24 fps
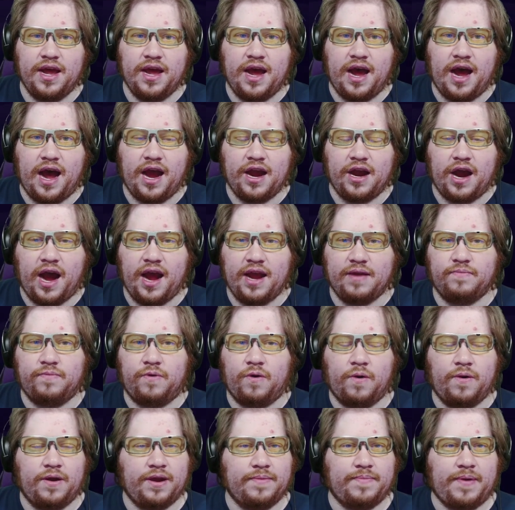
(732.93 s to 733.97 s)
I
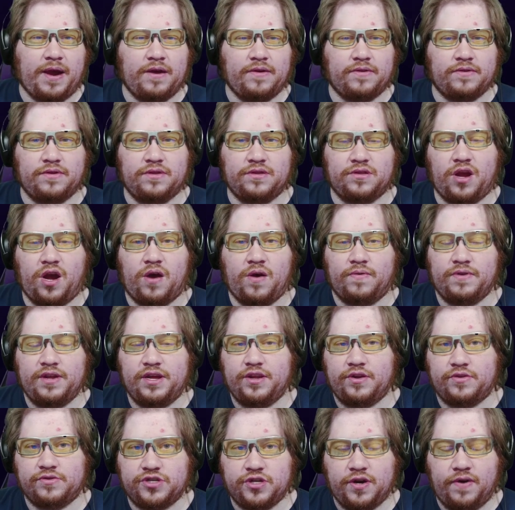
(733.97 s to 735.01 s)
worry about not only
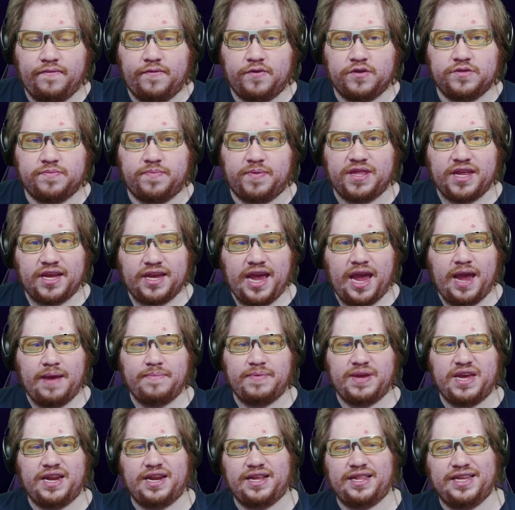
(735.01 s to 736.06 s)
their servers, but the game
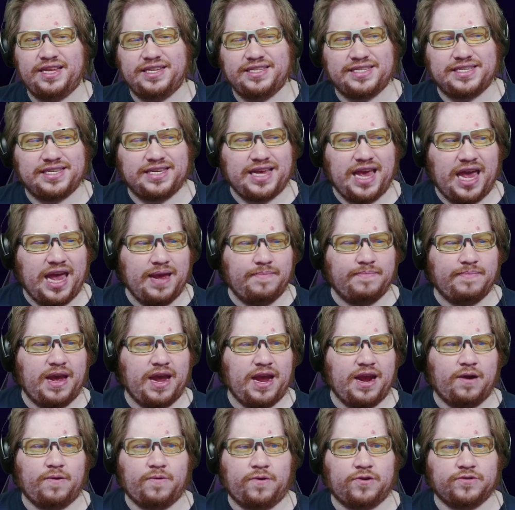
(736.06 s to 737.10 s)
getting these game
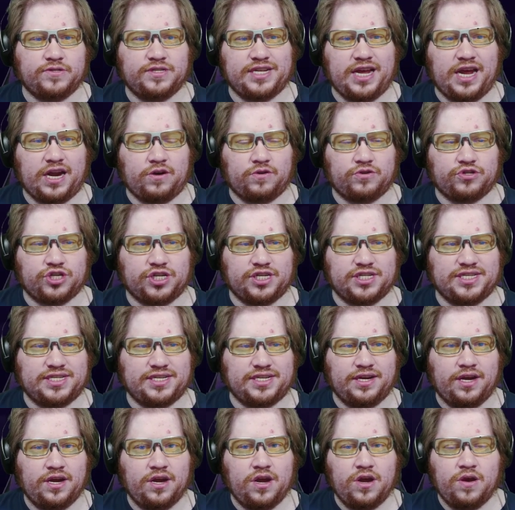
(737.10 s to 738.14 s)
errors that are just,
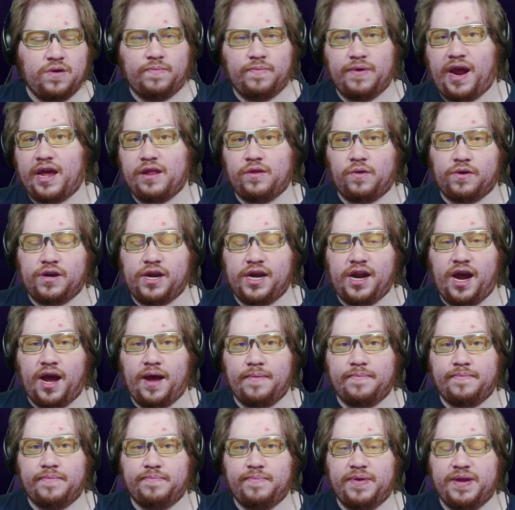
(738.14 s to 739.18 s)
when I look it
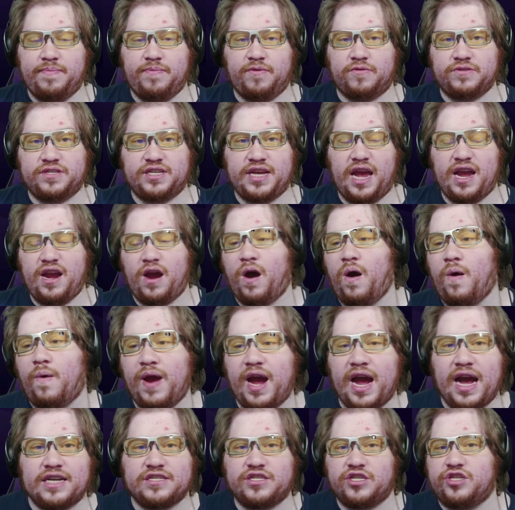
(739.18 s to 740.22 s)
up, people say, oh, it
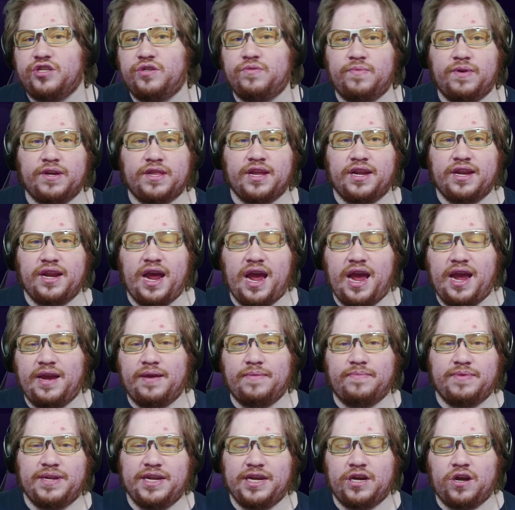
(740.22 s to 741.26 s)
has to do with an
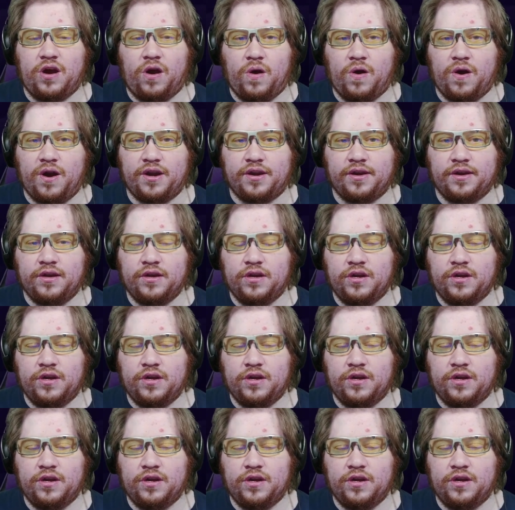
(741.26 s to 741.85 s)
AMD card.